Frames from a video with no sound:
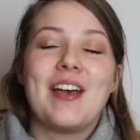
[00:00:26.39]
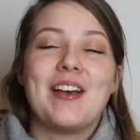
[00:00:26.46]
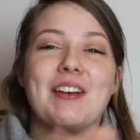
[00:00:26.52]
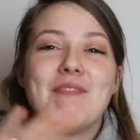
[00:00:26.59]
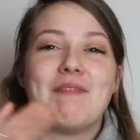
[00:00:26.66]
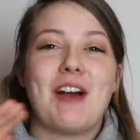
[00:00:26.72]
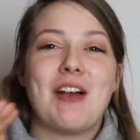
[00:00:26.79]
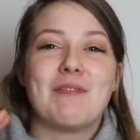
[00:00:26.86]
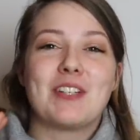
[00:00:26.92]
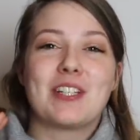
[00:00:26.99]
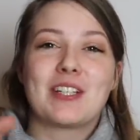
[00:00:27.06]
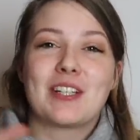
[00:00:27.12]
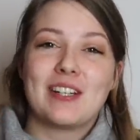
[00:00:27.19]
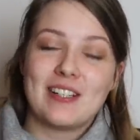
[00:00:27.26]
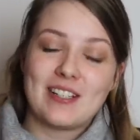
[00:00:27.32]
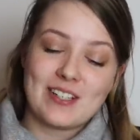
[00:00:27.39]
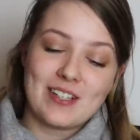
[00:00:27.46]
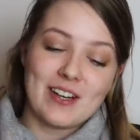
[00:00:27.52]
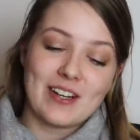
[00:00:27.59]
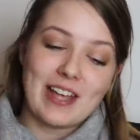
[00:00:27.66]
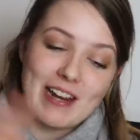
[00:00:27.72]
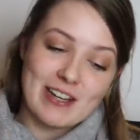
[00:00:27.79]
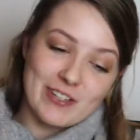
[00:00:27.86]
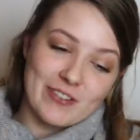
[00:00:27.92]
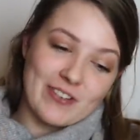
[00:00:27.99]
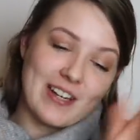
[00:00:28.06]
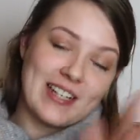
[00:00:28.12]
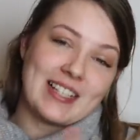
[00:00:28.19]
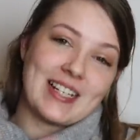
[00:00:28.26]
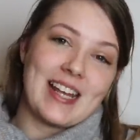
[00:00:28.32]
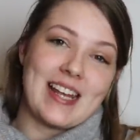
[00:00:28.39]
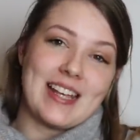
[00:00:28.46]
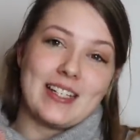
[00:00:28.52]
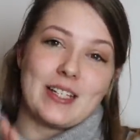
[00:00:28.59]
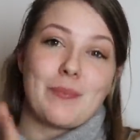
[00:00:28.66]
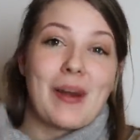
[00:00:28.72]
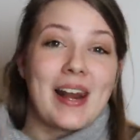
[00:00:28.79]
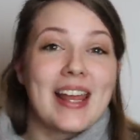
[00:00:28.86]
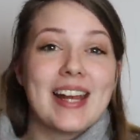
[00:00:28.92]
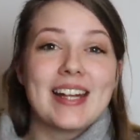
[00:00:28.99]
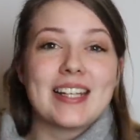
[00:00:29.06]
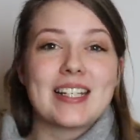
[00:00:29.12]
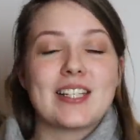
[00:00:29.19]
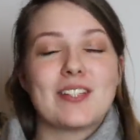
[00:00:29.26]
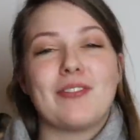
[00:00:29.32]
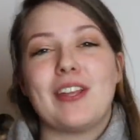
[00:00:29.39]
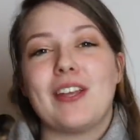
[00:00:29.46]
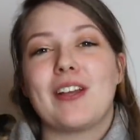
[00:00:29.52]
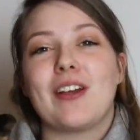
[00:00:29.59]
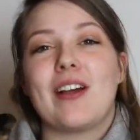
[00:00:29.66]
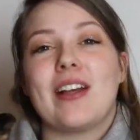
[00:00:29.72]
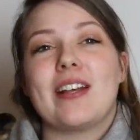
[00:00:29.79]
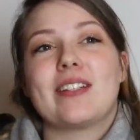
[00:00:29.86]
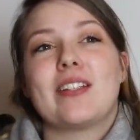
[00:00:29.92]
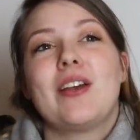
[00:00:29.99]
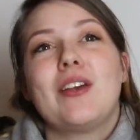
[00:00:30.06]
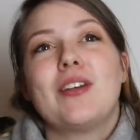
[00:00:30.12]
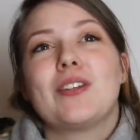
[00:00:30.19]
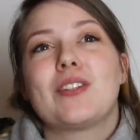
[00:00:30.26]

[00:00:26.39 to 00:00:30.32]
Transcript: I'm just going to start categorizing it into playlists for you guys.